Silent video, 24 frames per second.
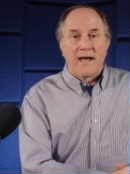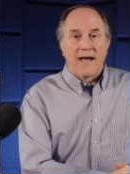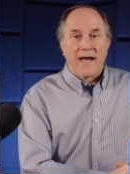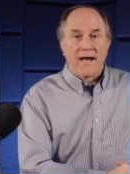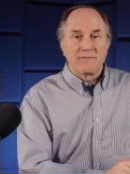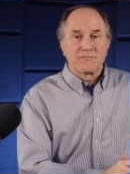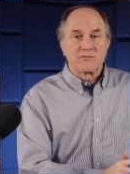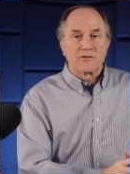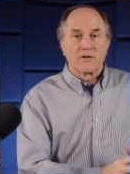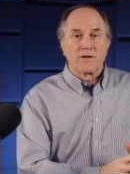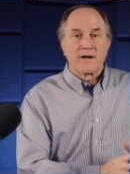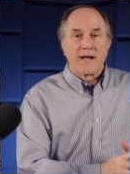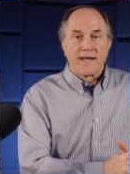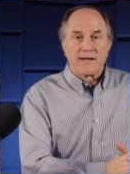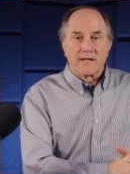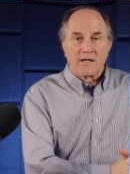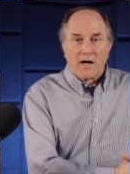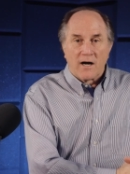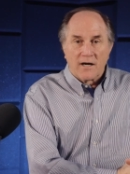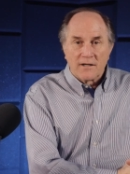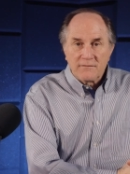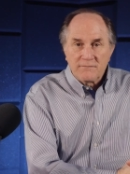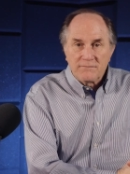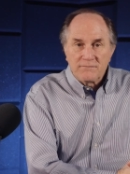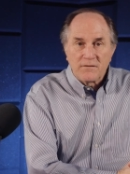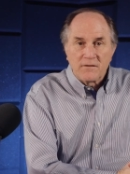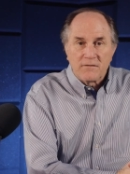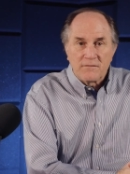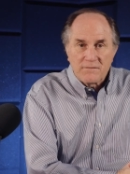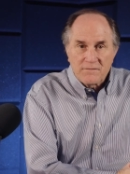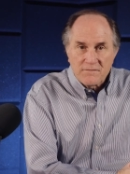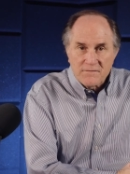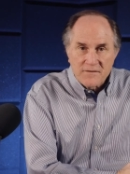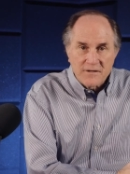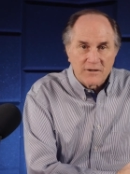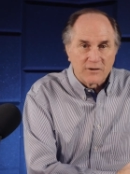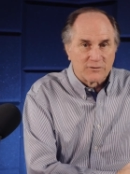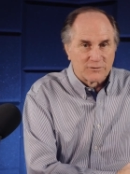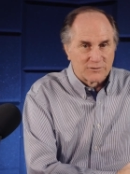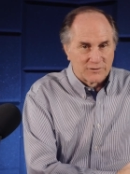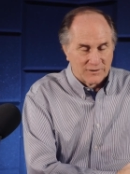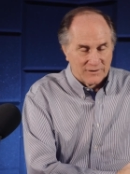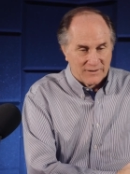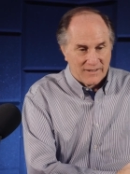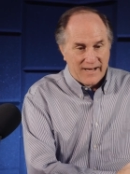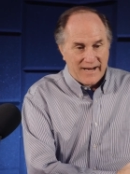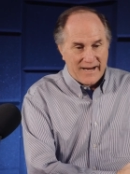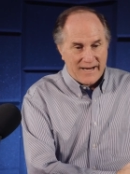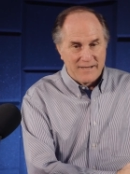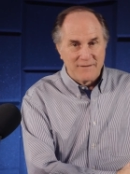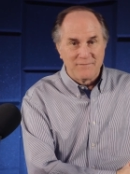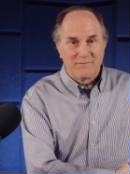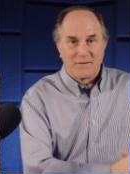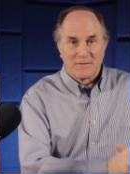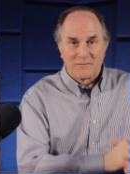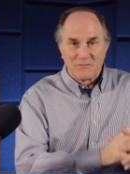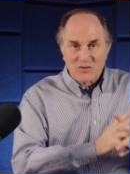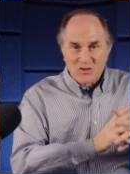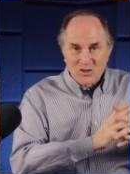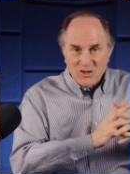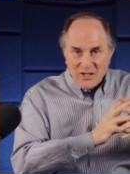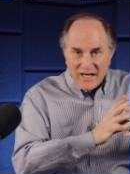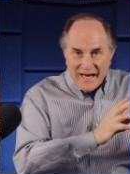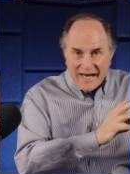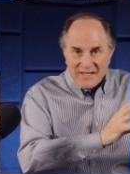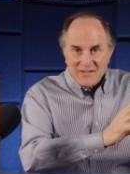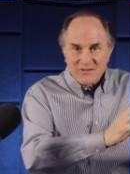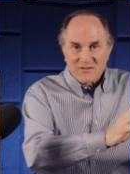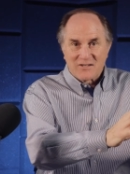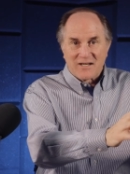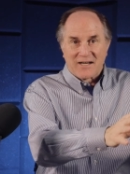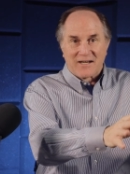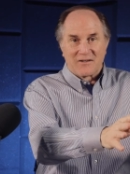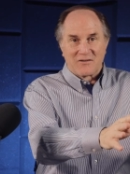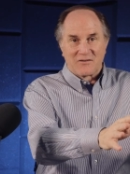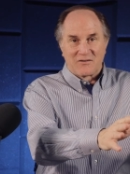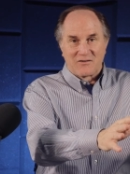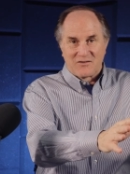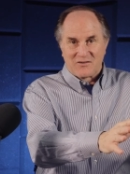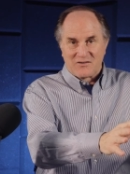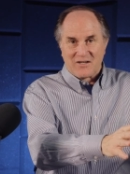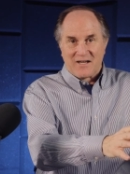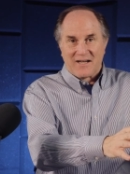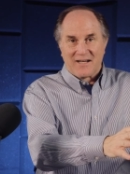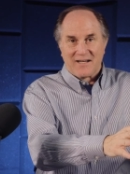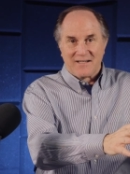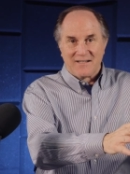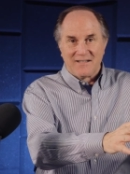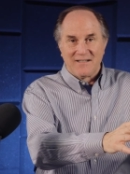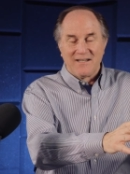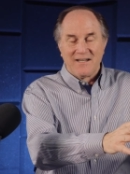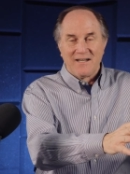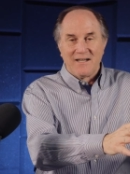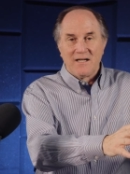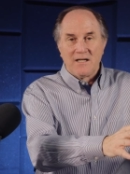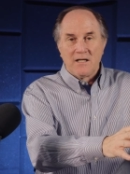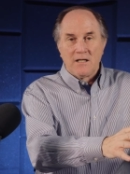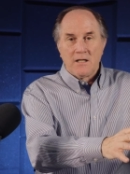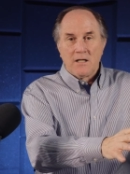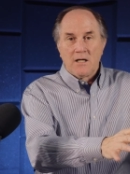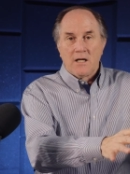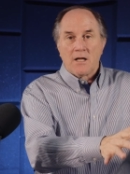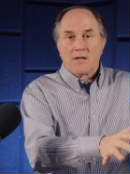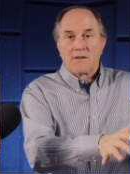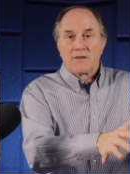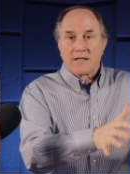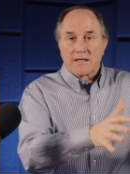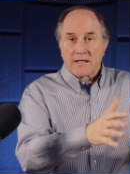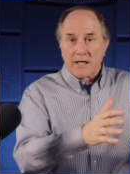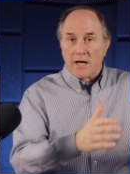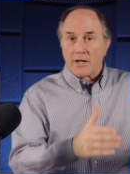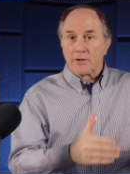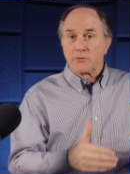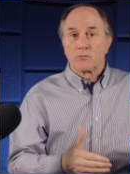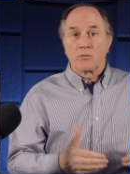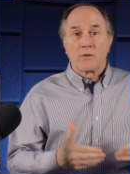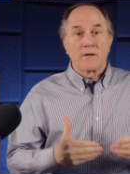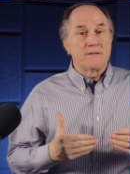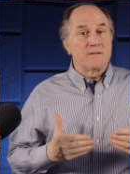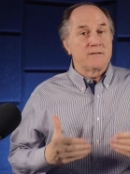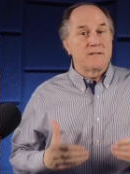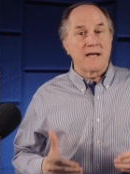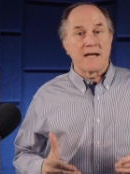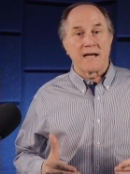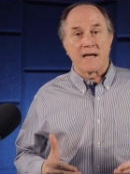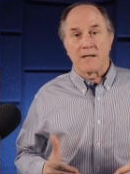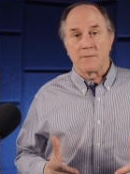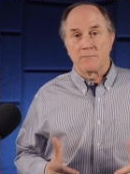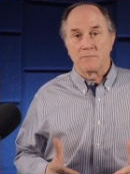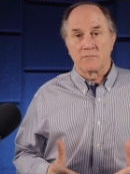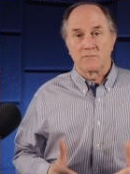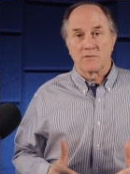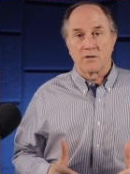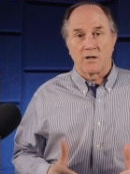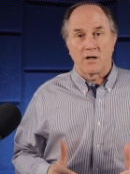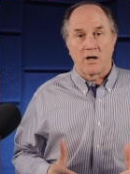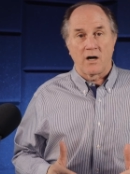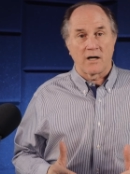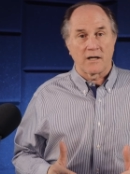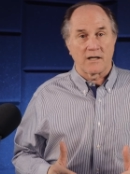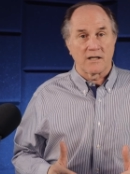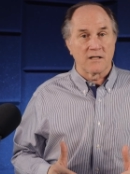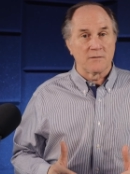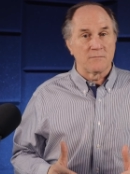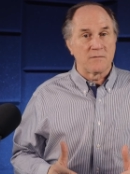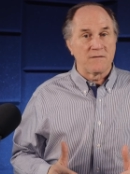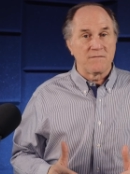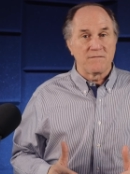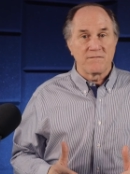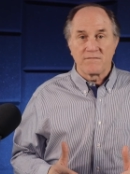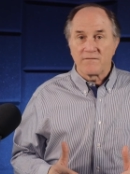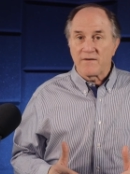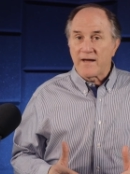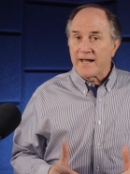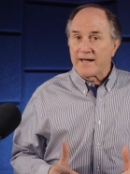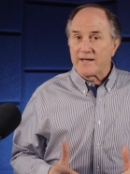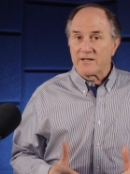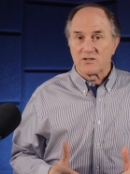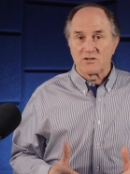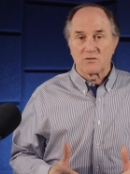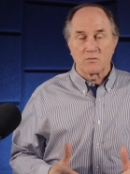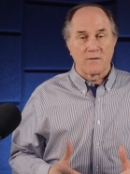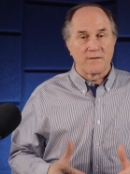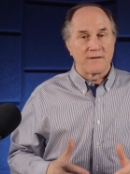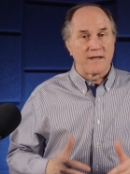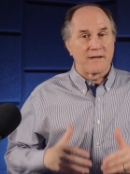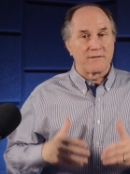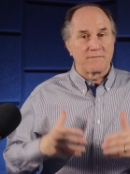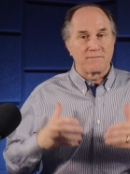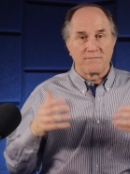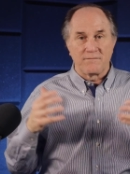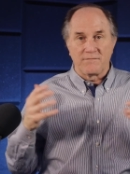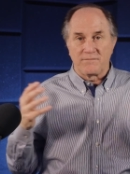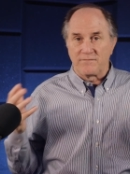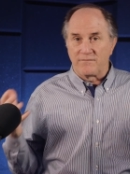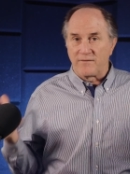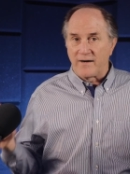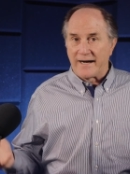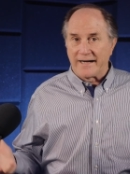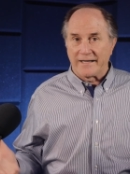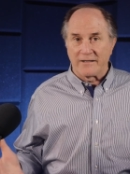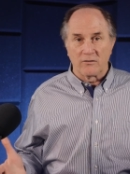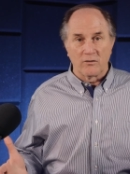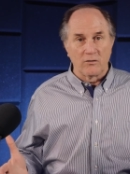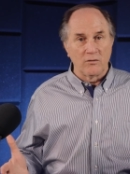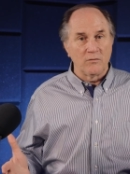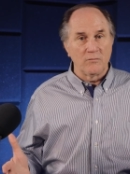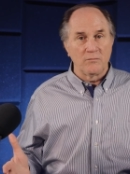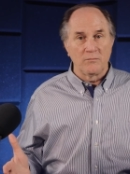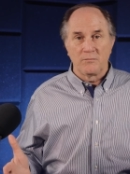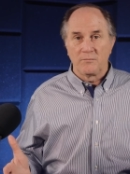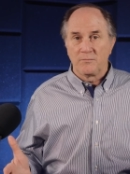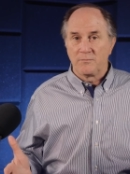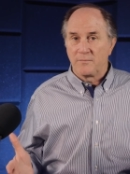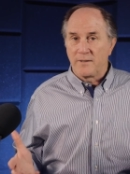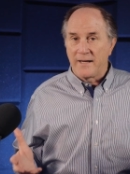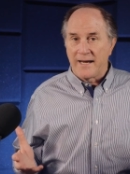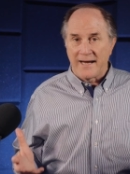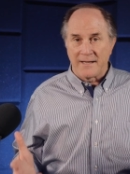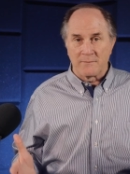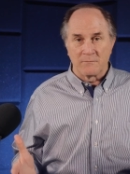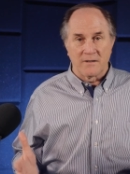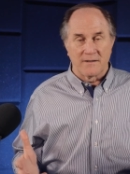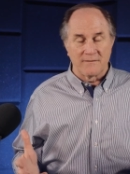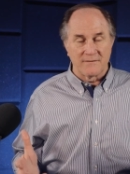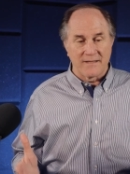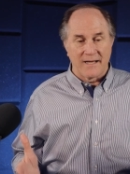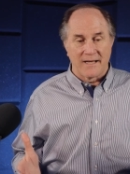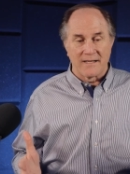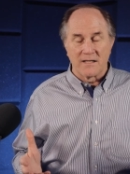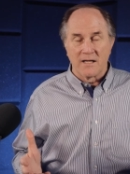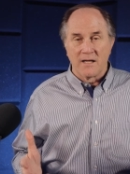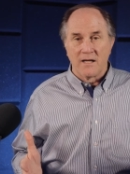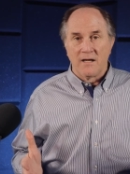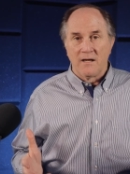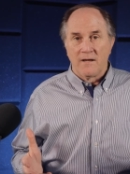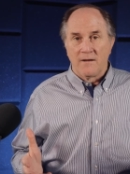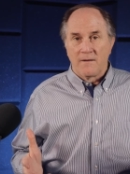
After an unfulfilled life of chasing sin, the unredeemed are going to be faced with that final payment, that,